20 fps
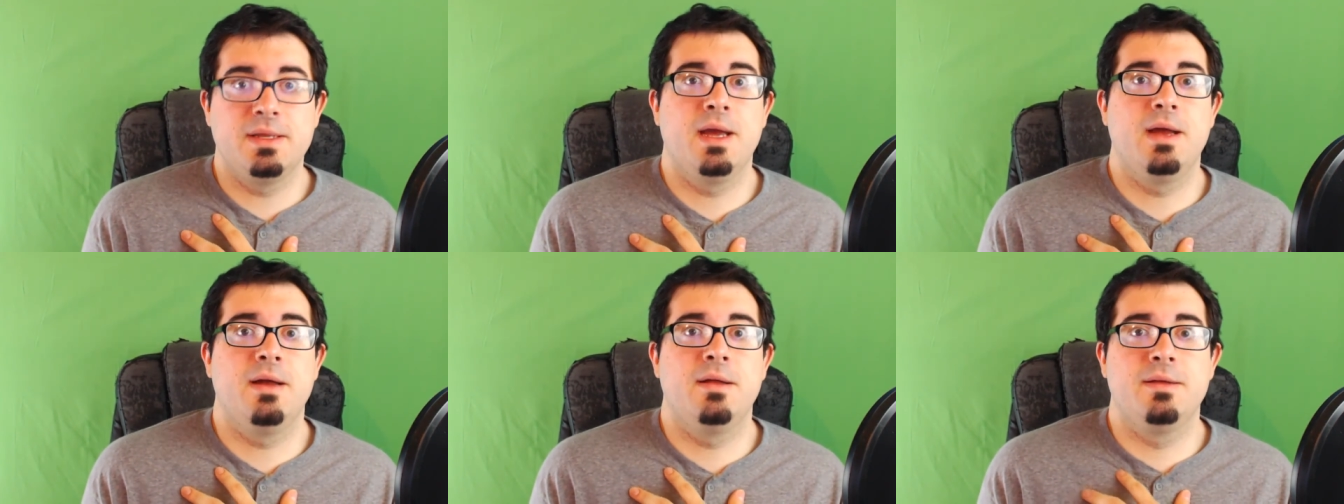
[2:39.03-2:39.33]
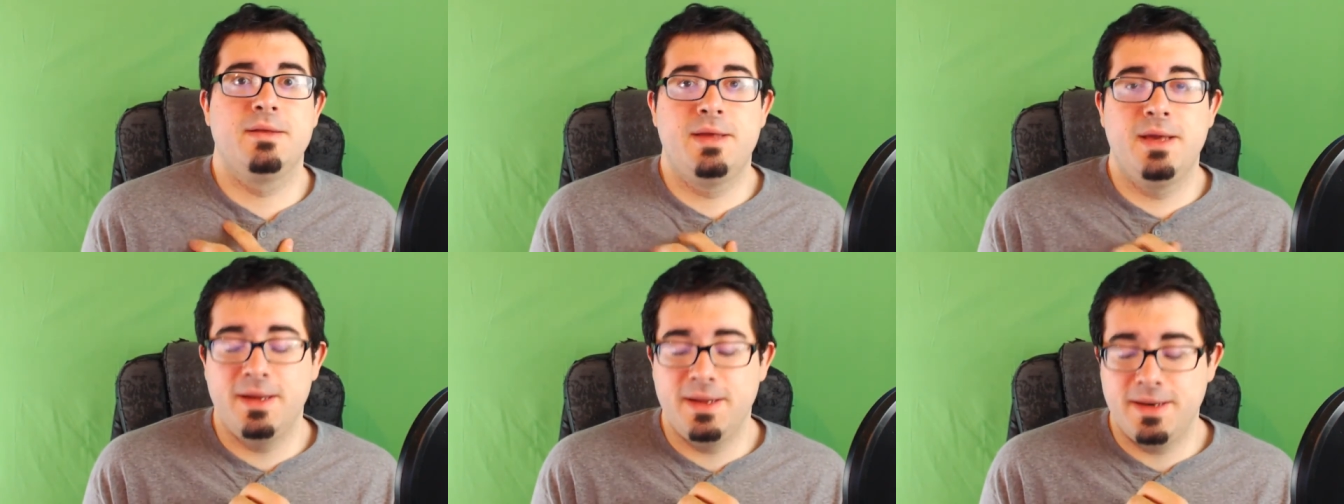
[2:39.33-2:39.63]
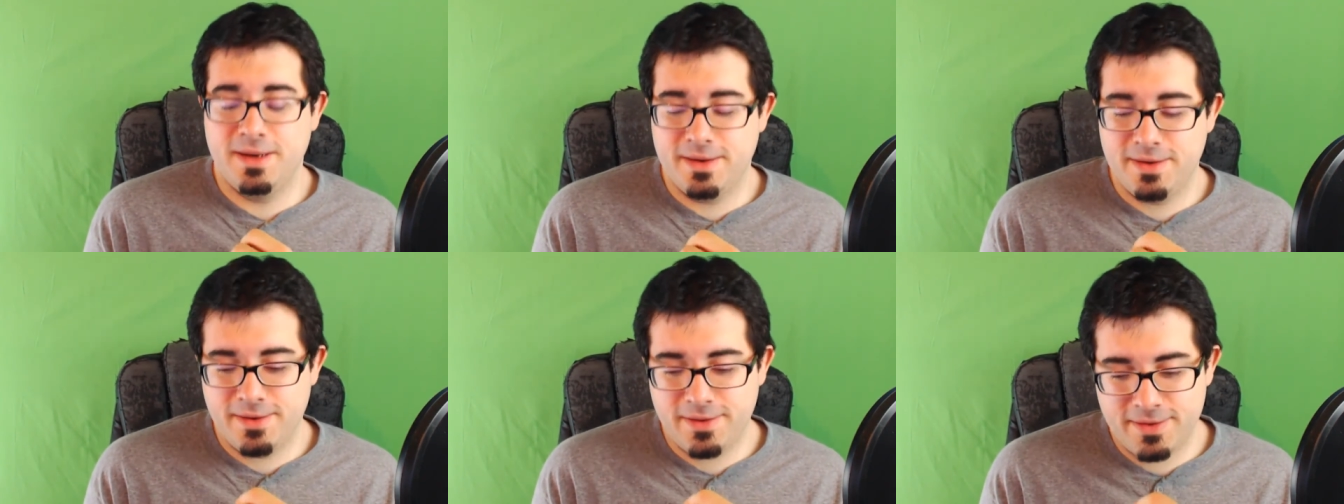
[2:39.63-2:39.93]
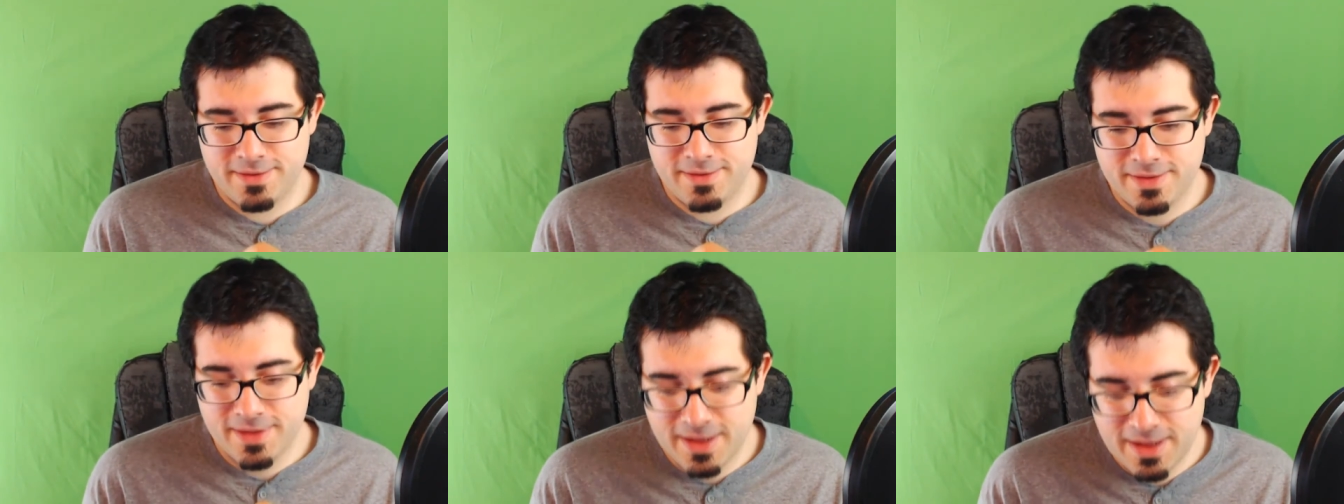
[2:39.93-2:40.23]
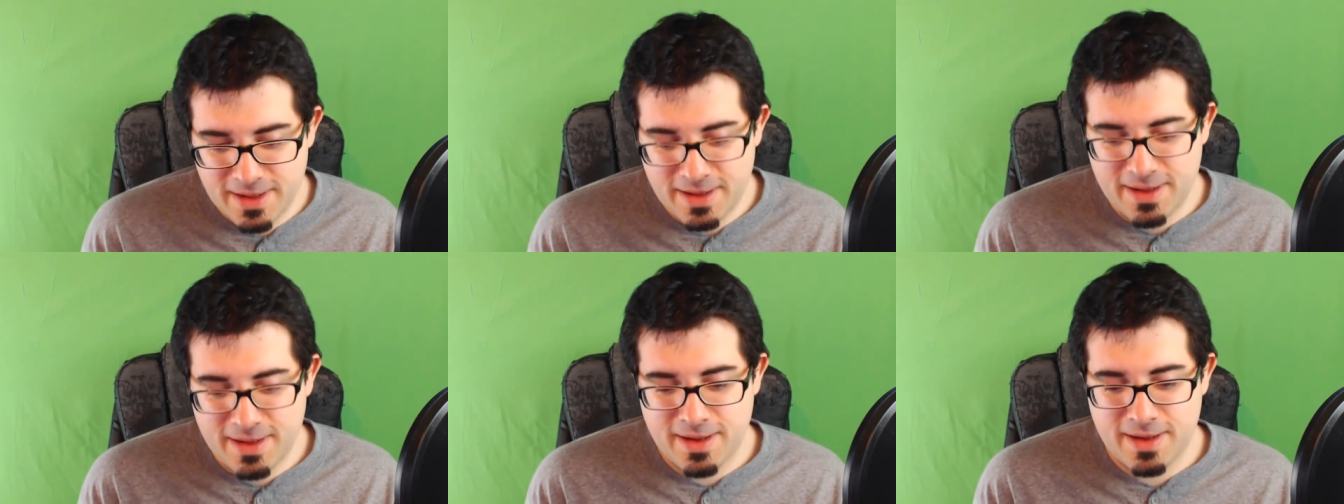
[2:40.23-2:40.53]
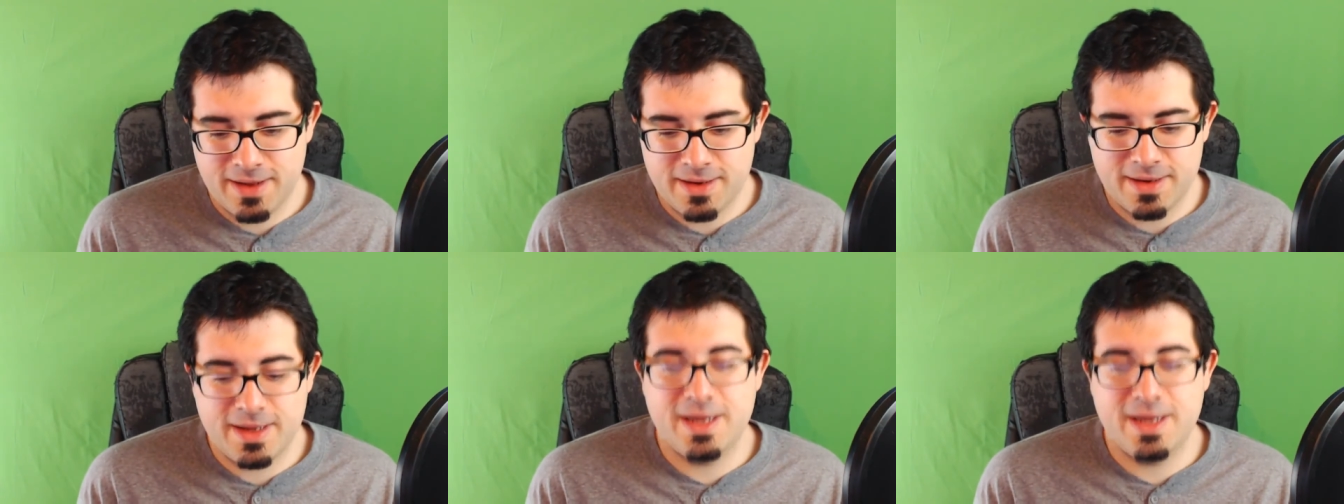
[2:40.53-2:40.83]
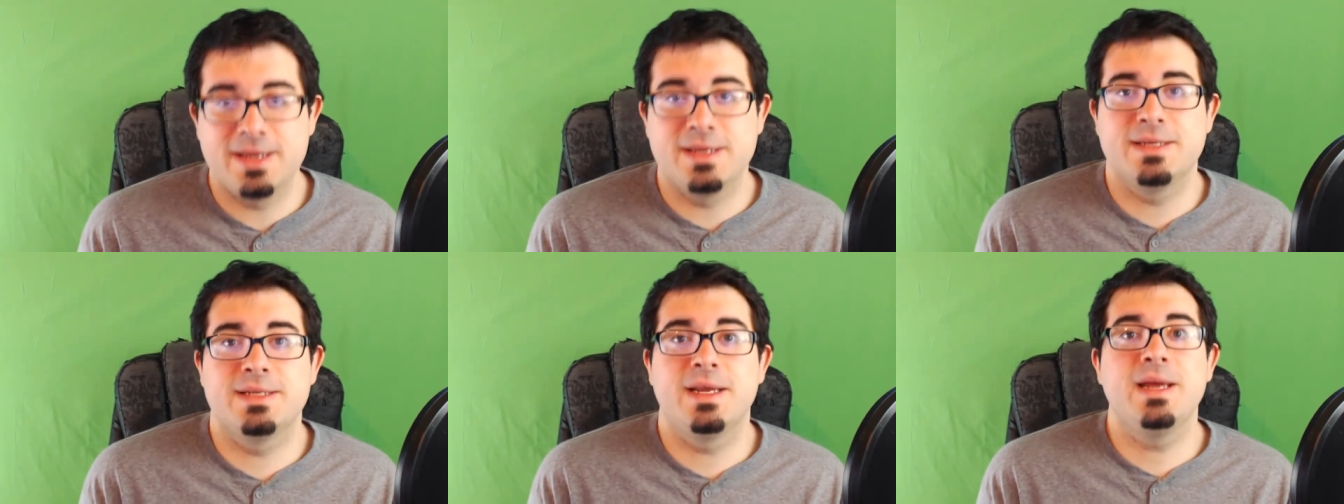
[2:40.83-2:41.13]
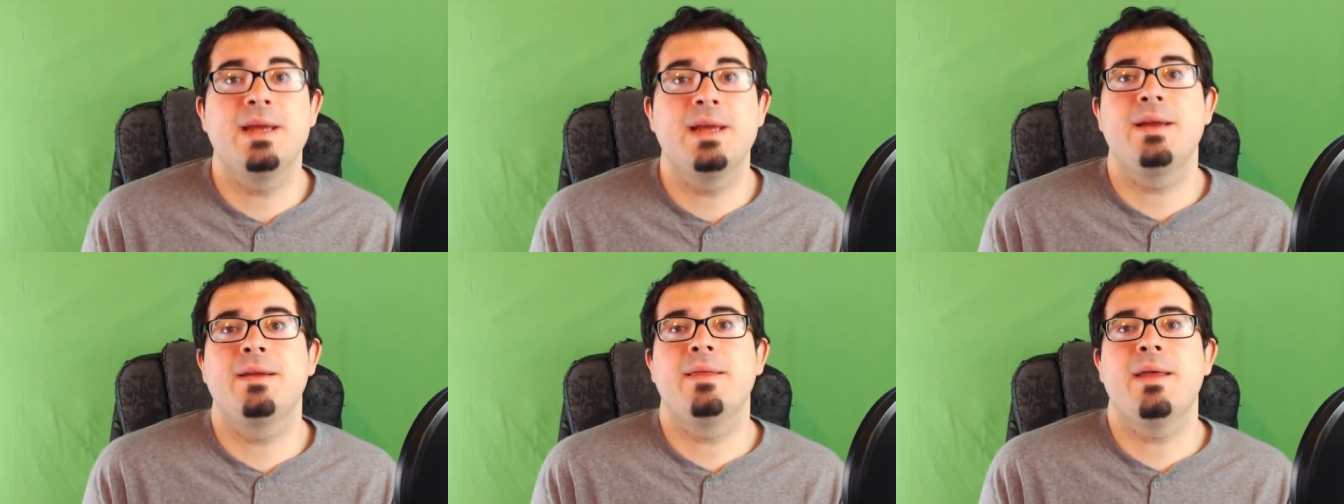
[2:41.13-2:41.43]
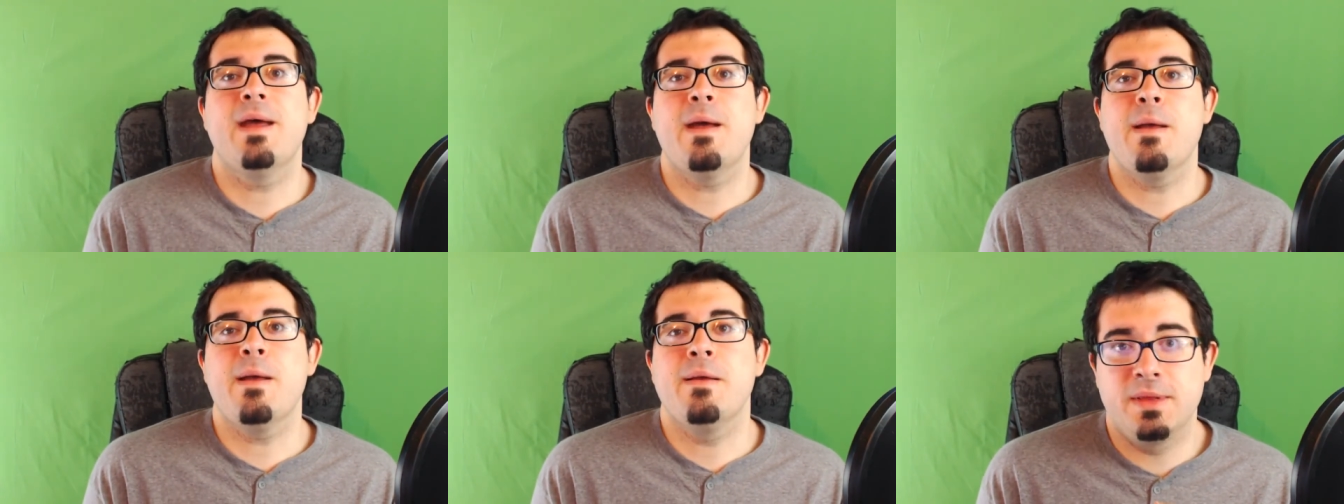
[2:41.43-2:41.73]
talented at all, and I hate saying that,